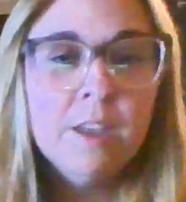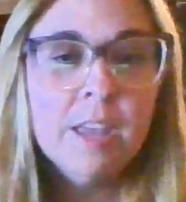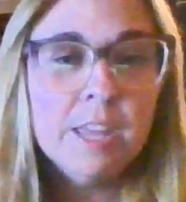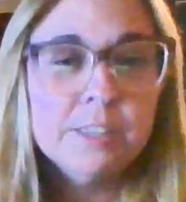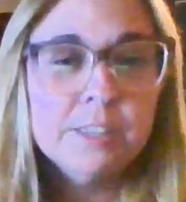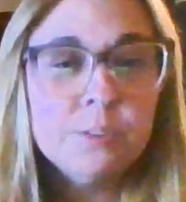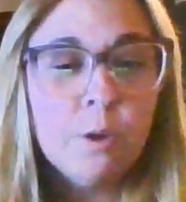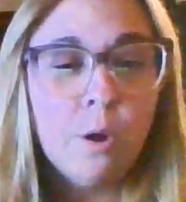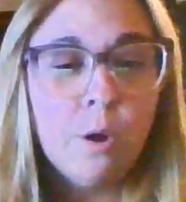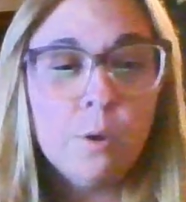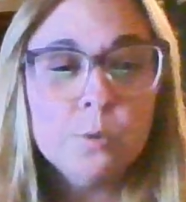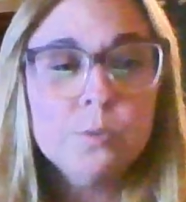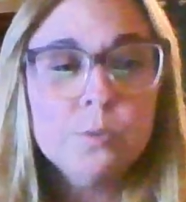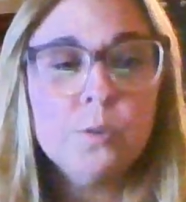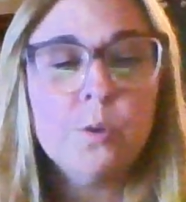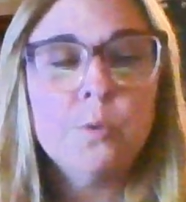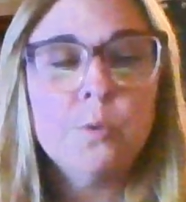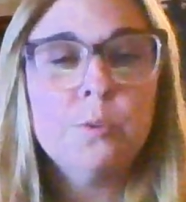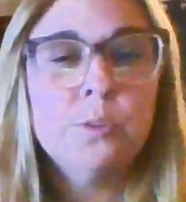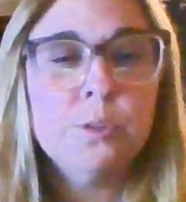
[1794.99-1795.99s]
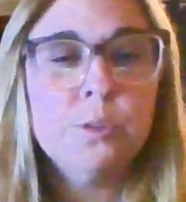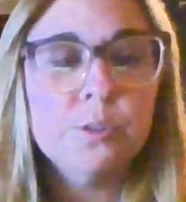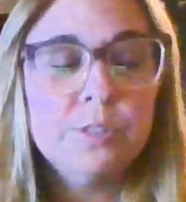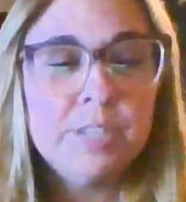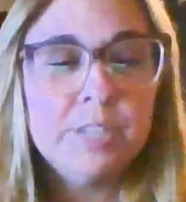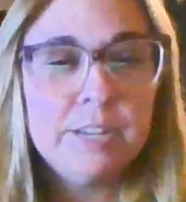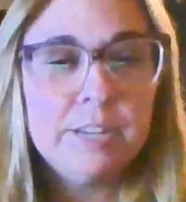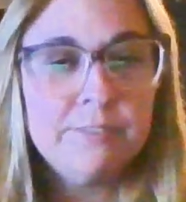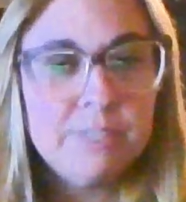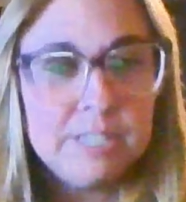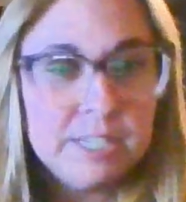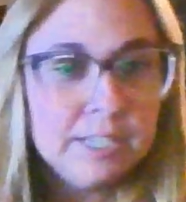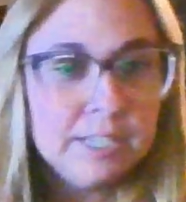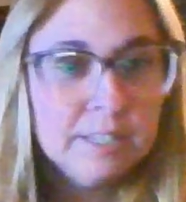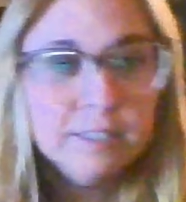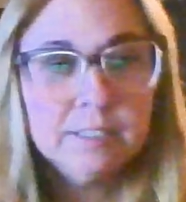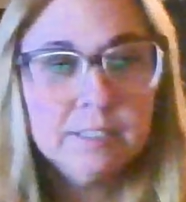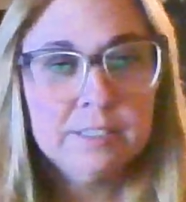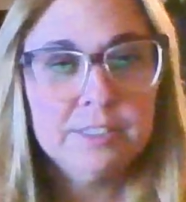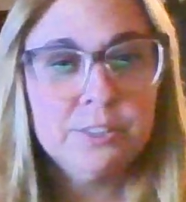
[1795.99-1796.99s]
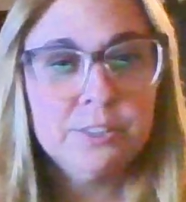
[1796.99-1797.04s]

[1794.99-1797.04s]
It's also your safety,